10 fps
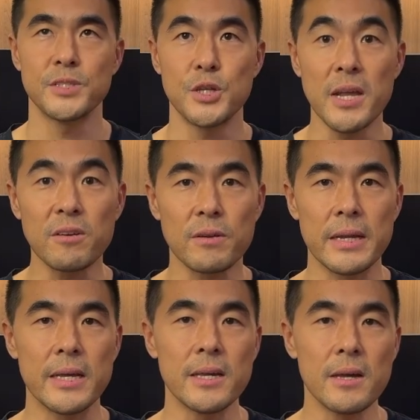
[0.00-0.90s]

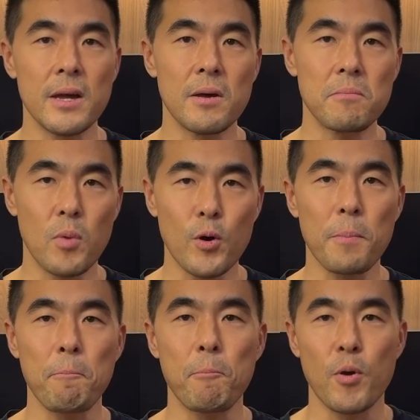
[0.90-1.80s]
Generally,
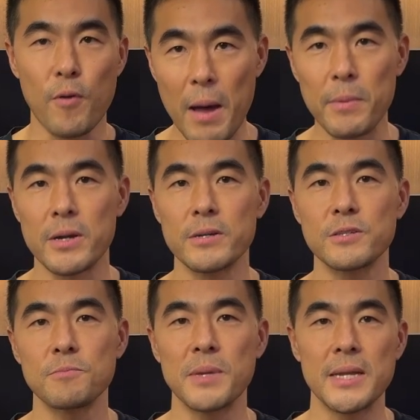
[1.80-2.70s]
more
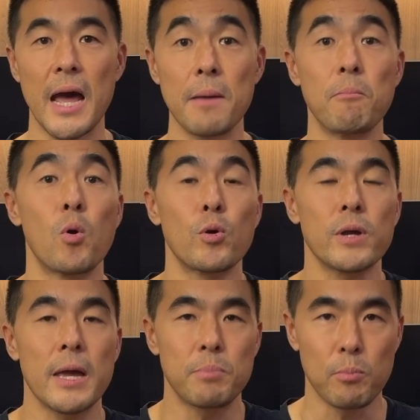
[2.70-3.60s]
parameters mean a more
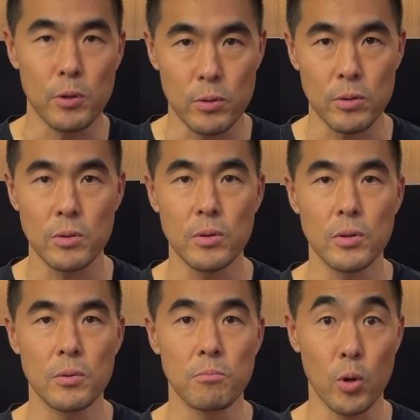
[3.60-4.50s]
capable
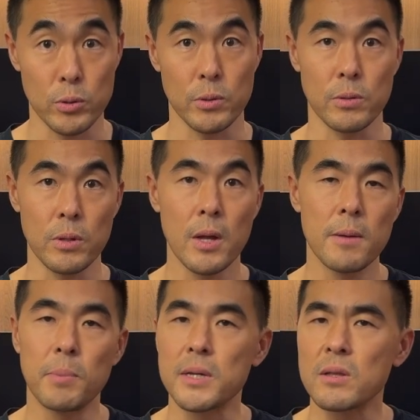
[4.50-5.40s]
model,
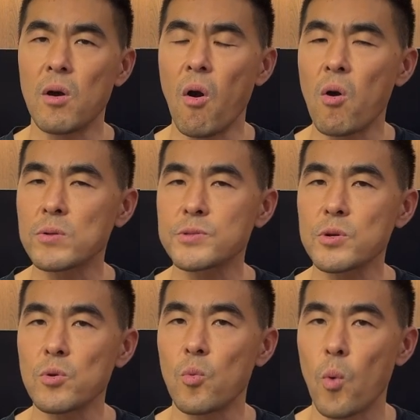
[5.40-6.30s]
but
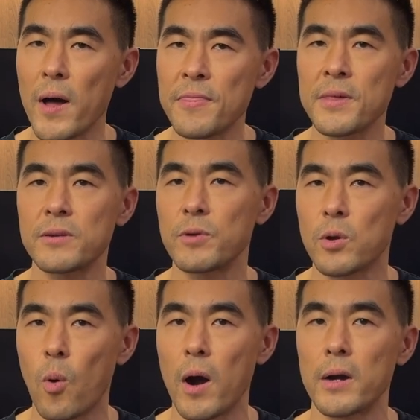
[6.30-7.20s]
also one that
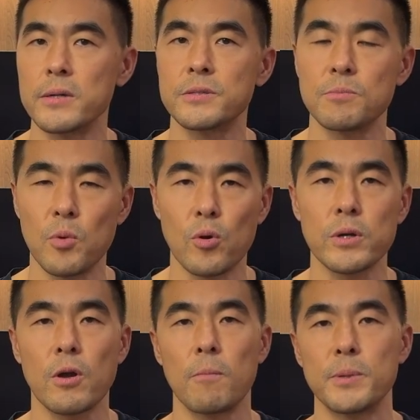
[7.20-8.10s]
requires
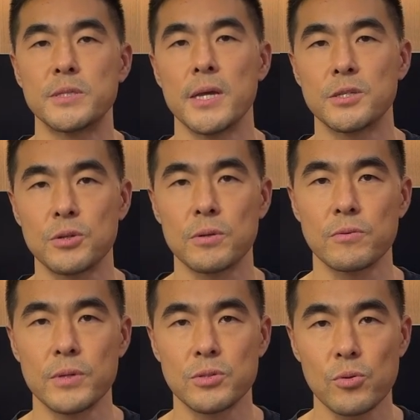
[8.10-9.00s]
more
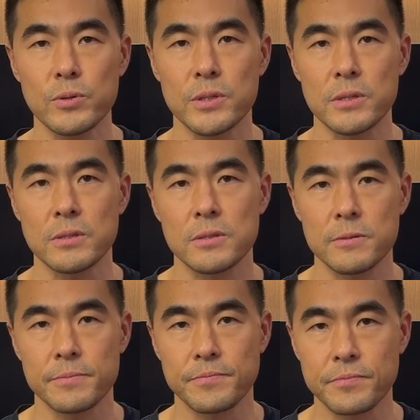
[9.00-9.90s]
computational resources.
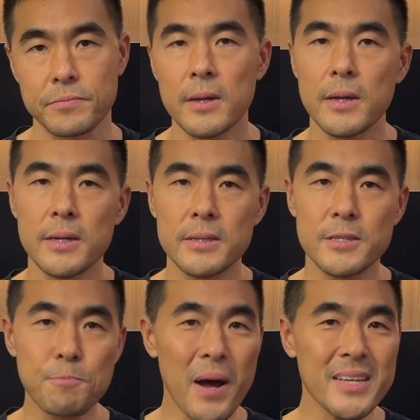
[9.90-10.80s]

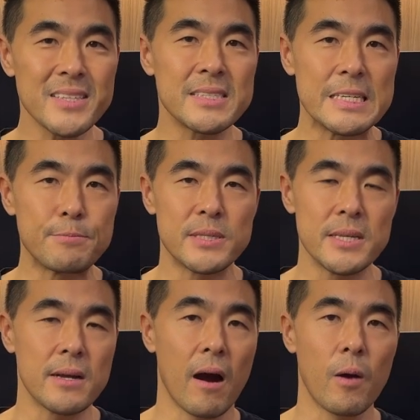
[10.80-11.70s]
Despite
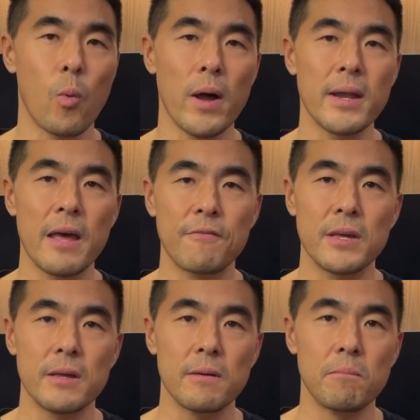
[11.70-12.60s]
DeepSeek R1
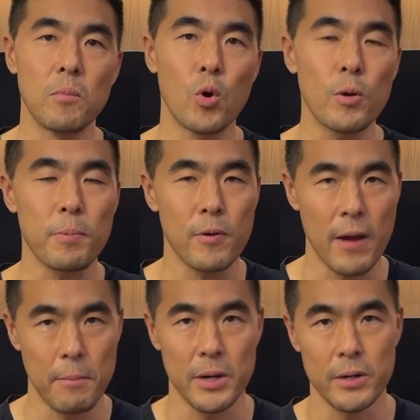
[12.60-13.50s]
having more
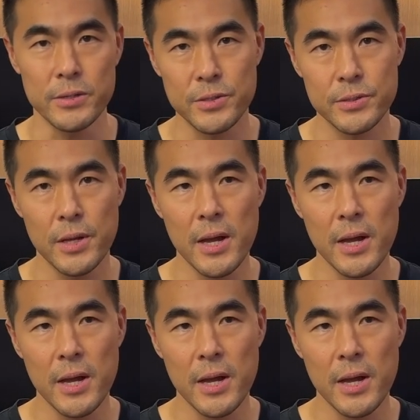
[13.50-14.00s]
parameters,